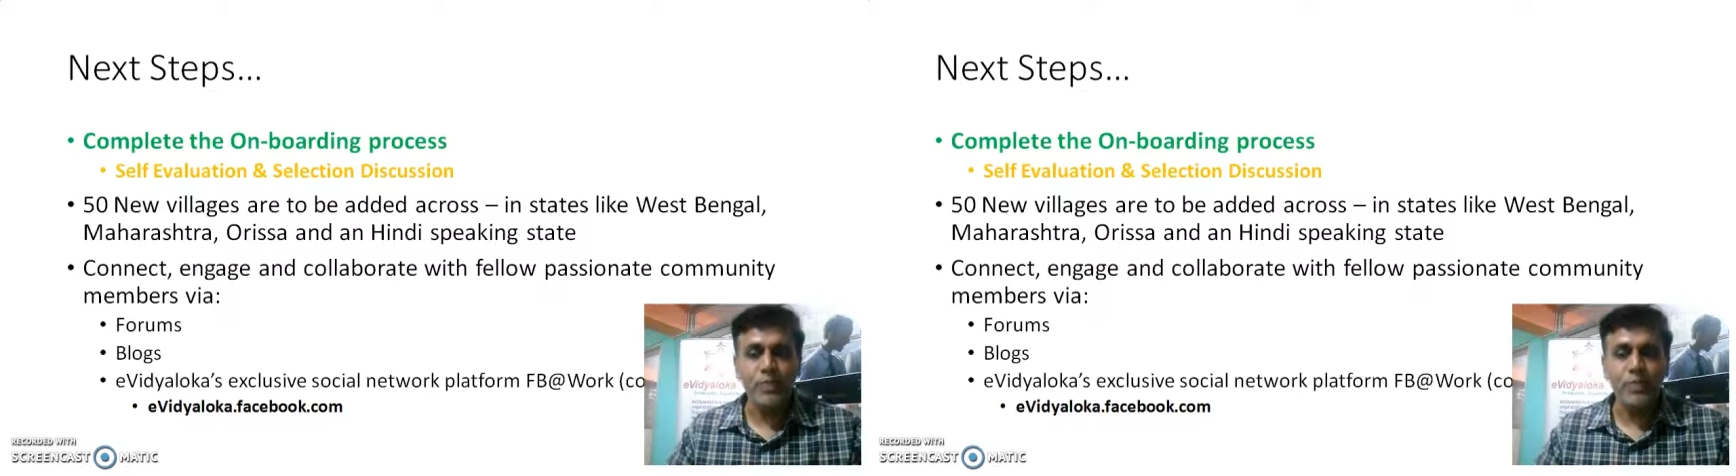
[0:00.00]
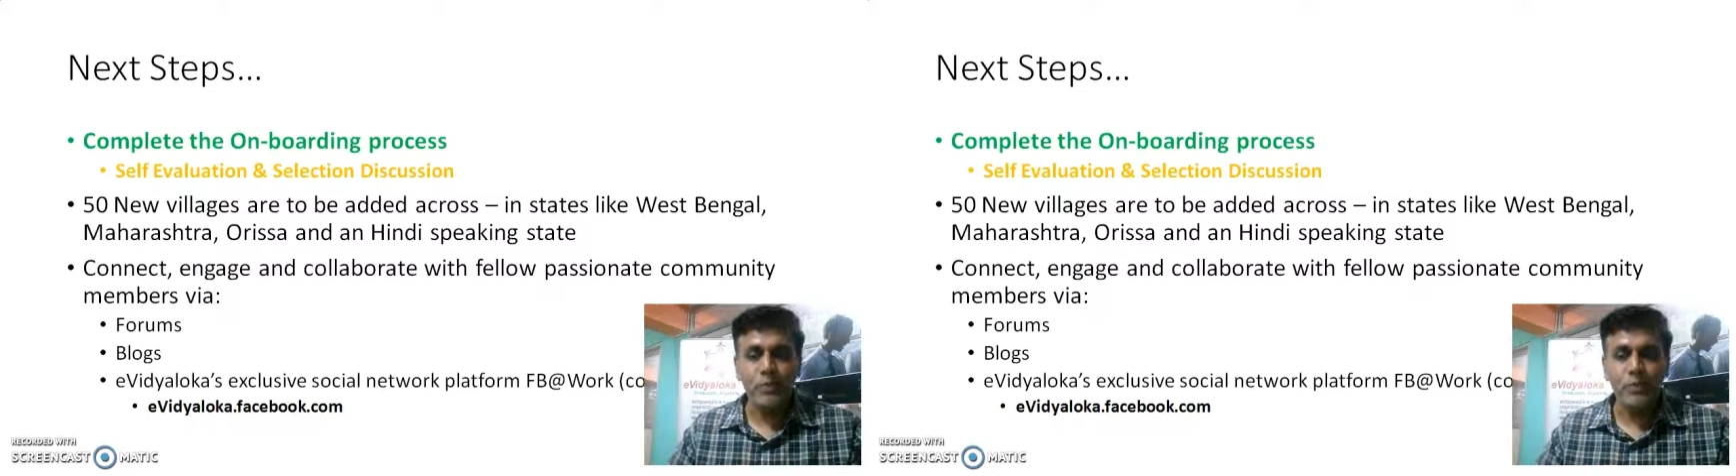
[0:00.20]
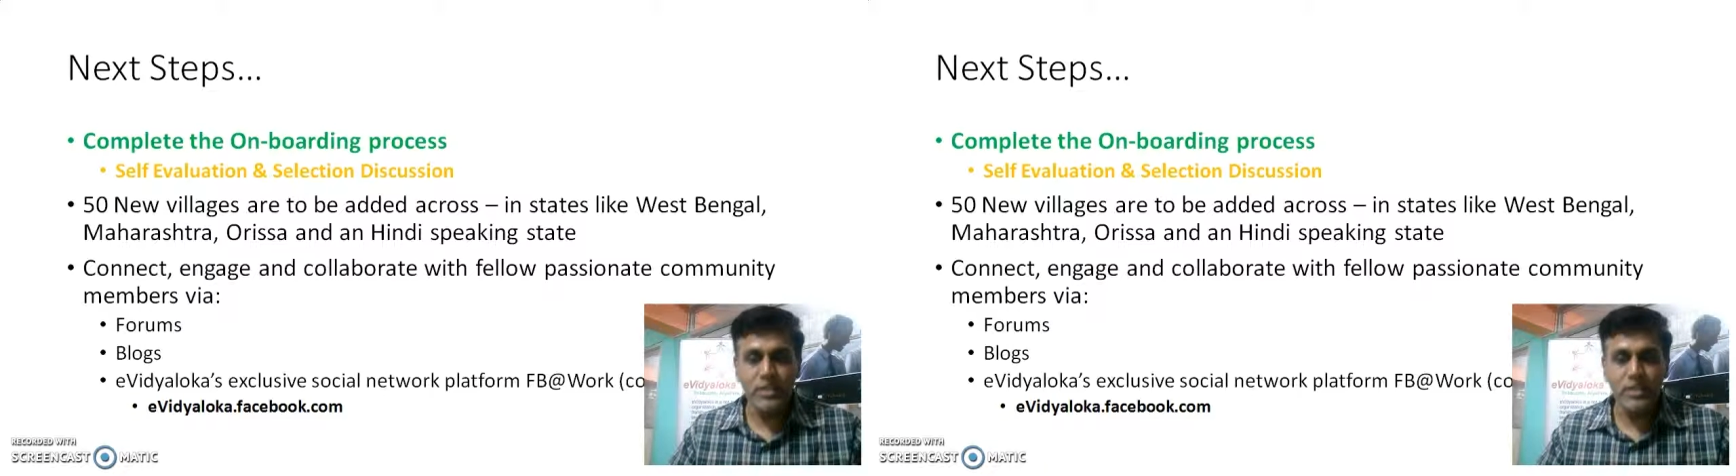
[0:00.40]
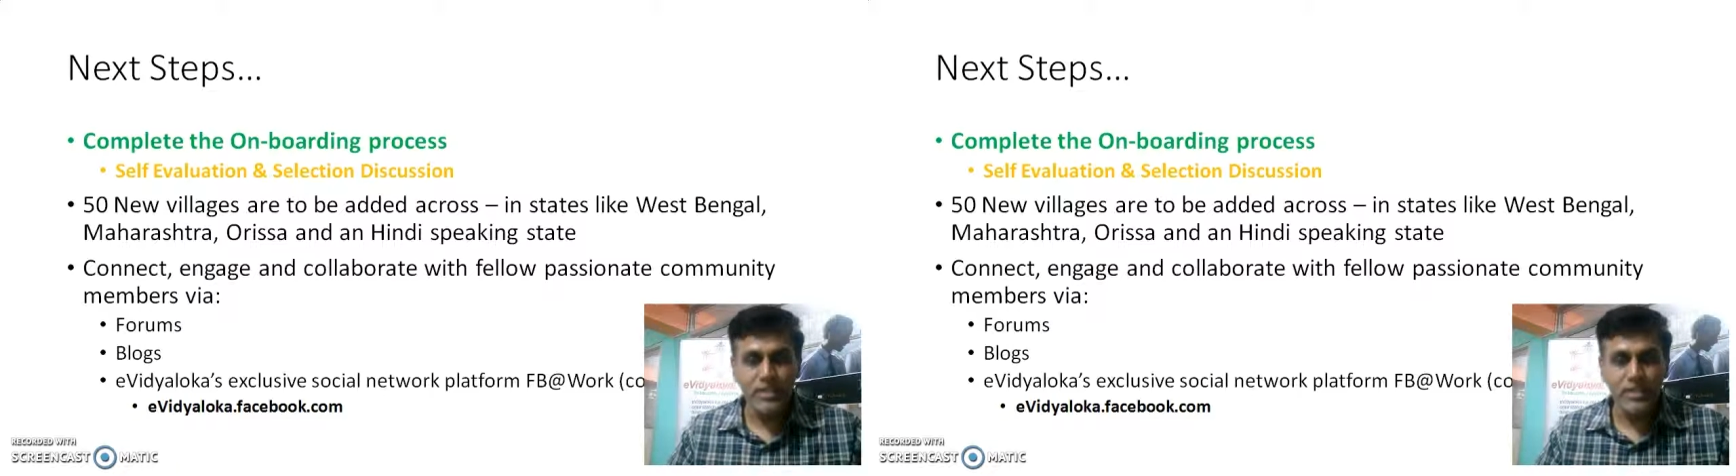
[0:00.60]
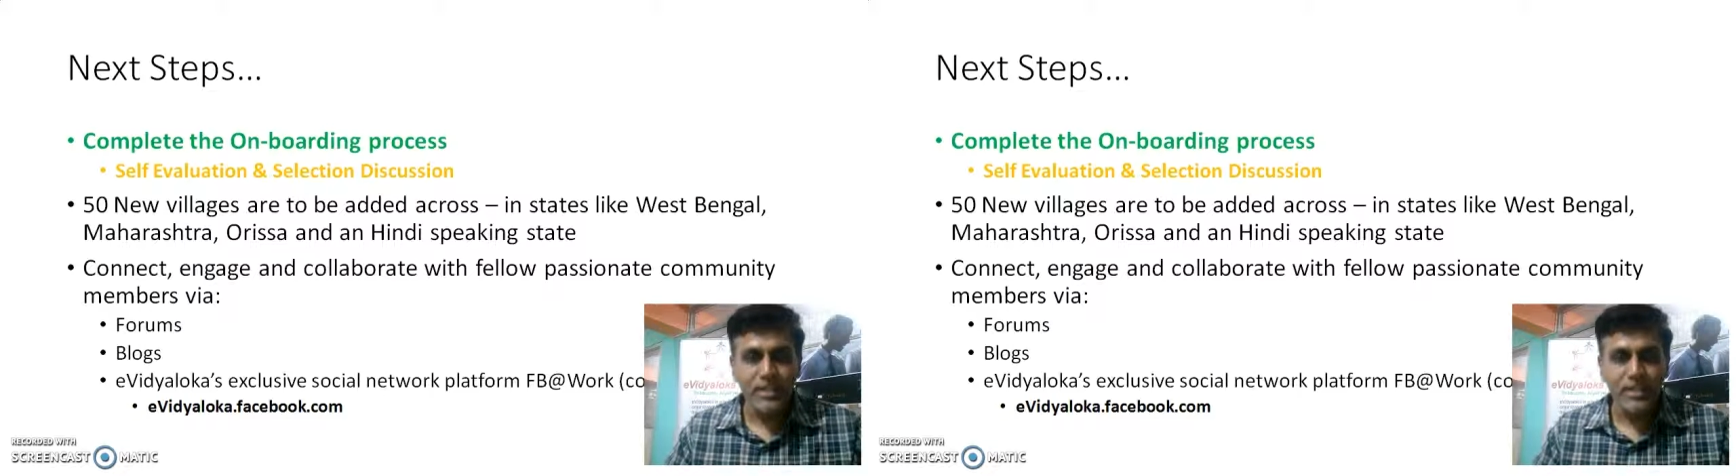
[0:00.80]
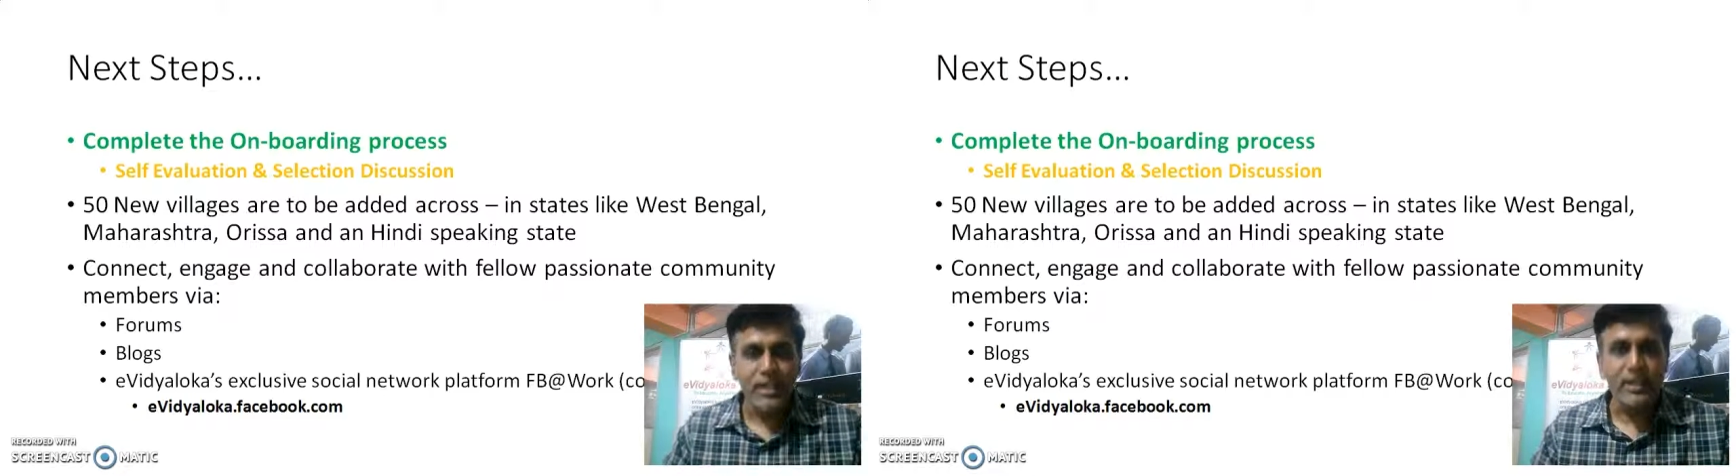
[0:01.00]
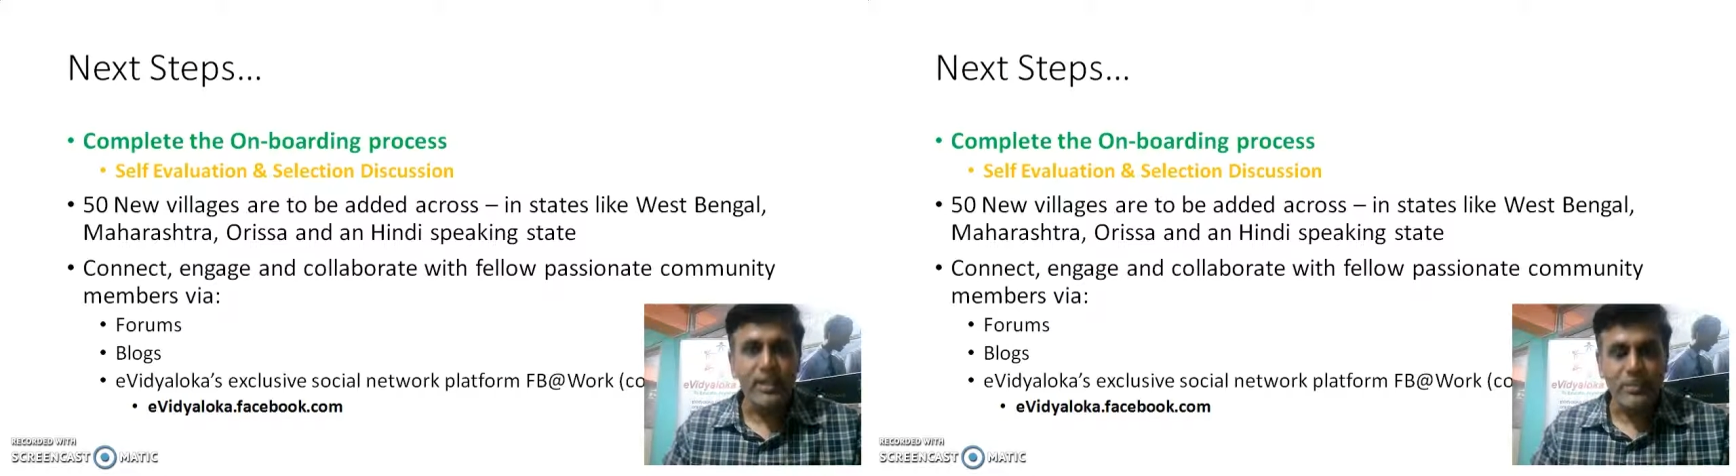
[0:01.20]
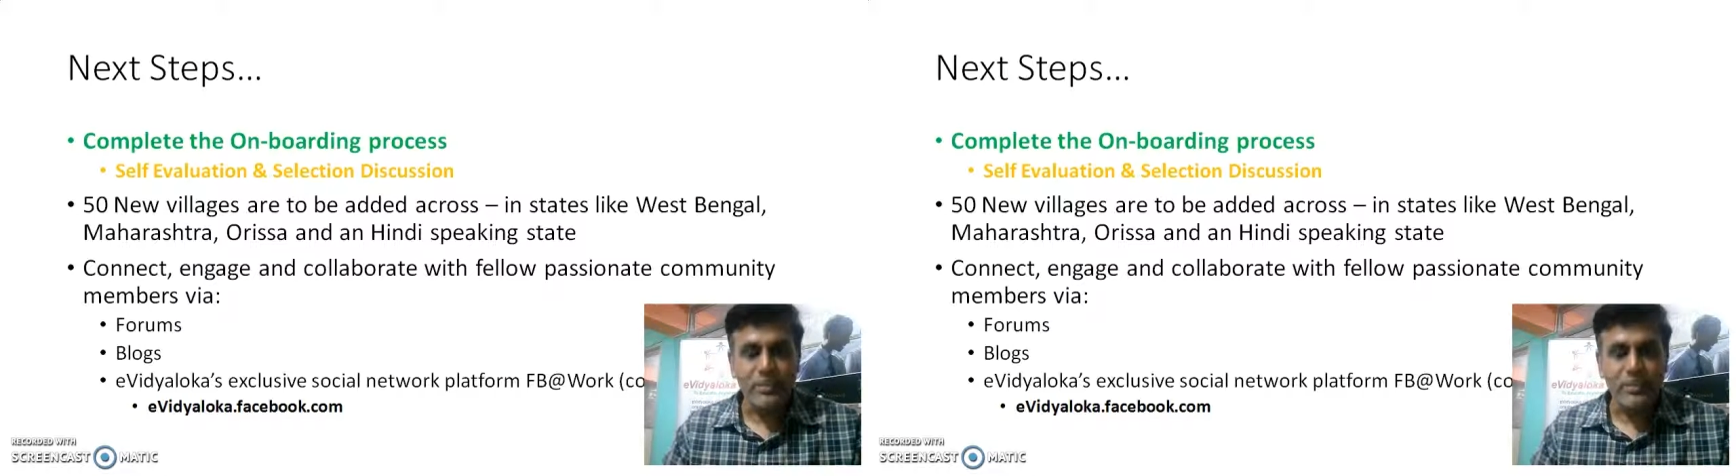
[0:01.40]
With this, I'll
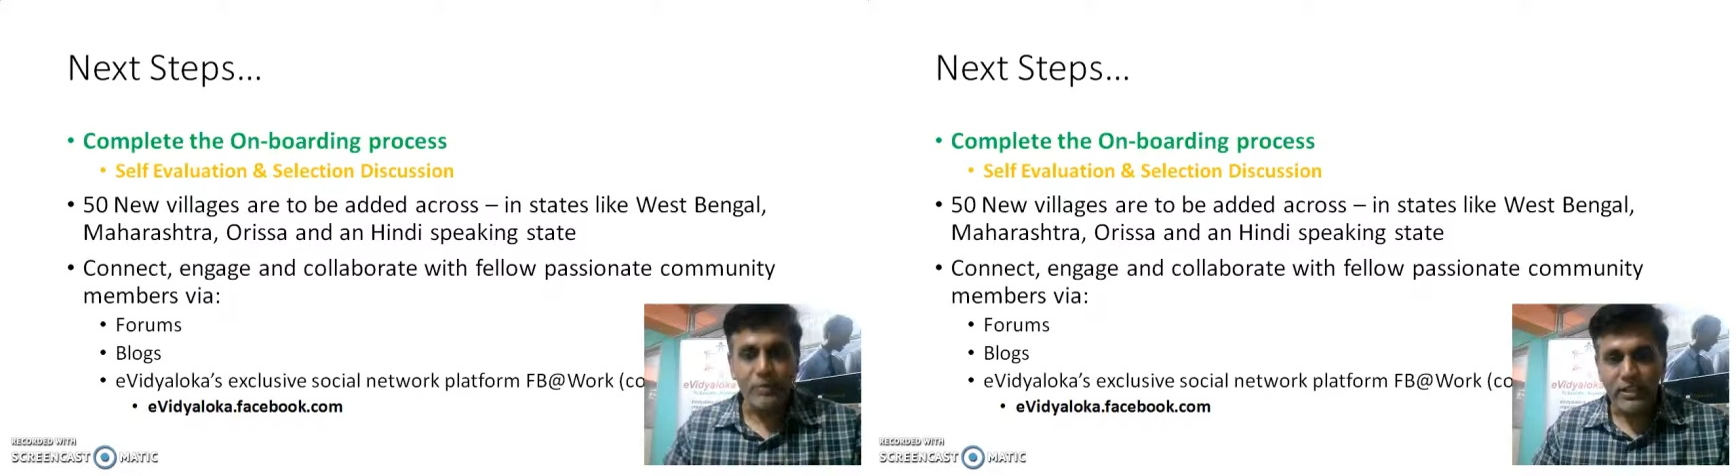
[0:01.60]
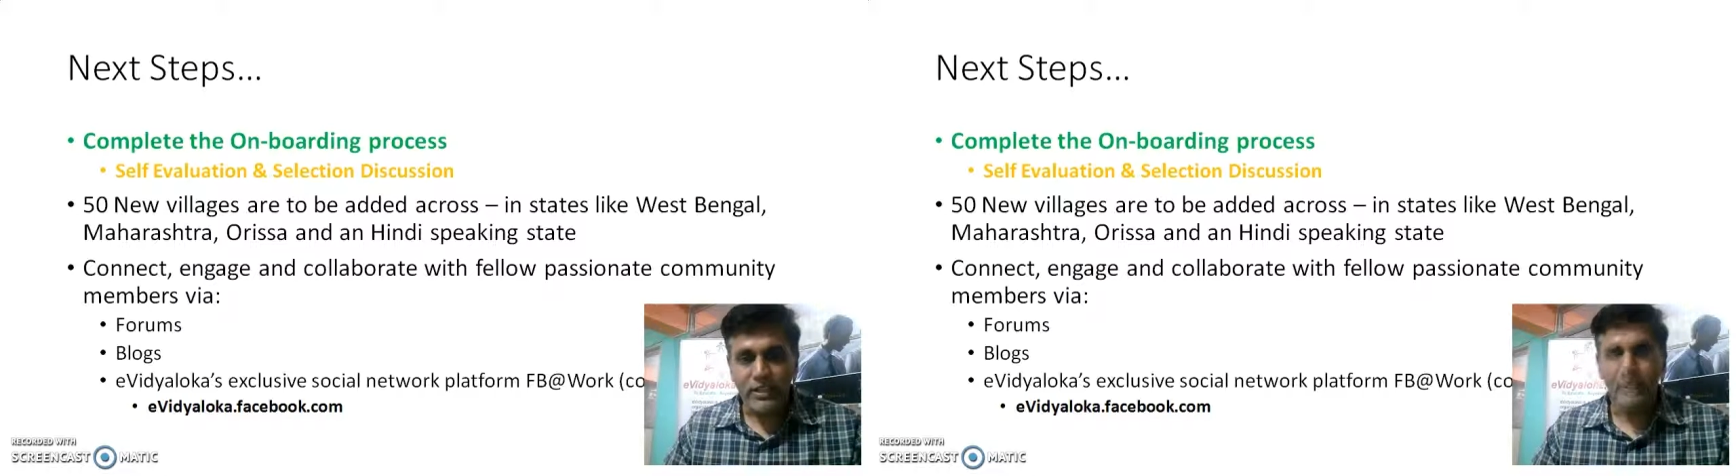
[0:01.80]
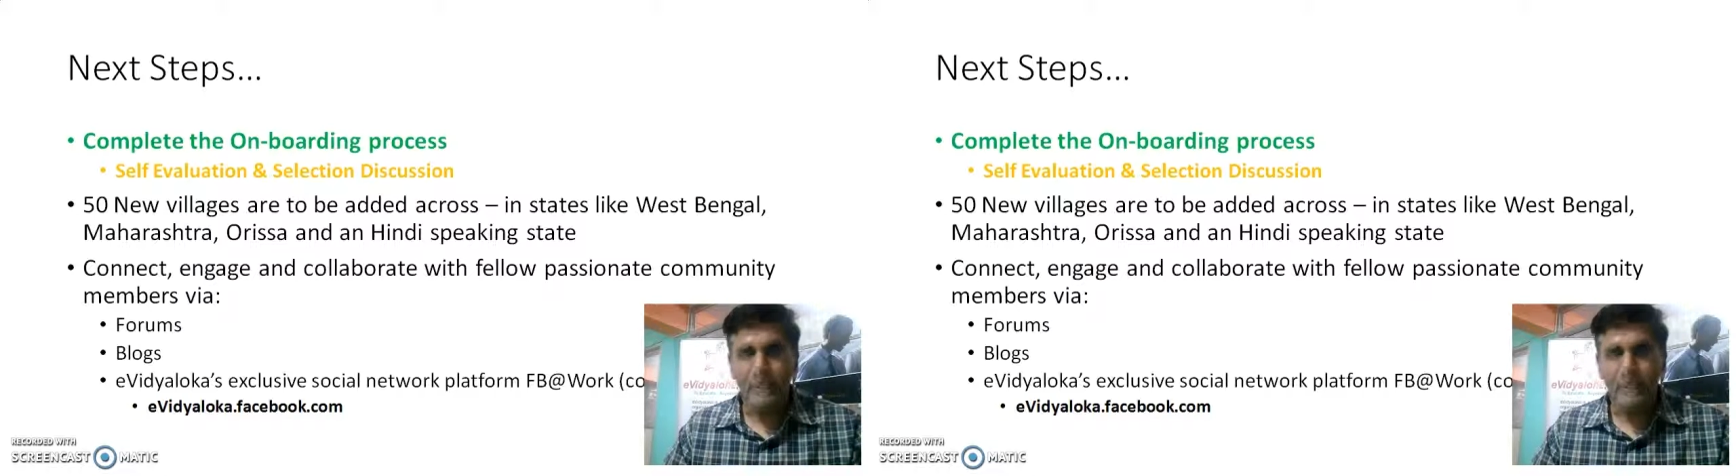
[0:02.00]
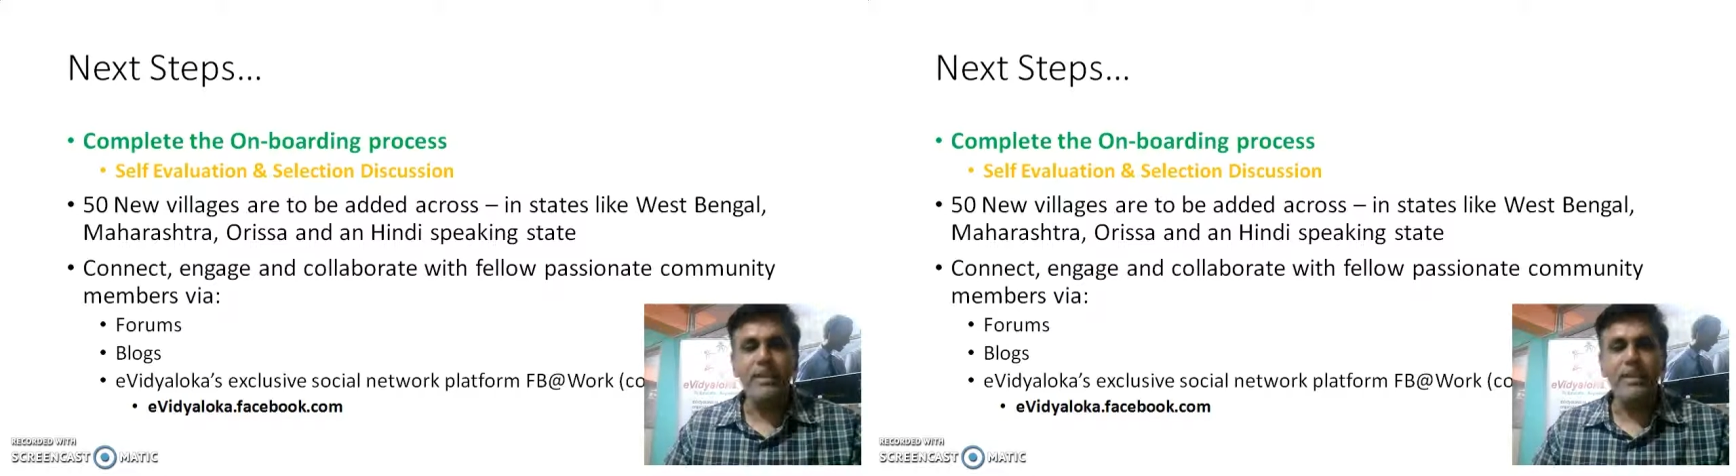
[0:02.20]
take my break here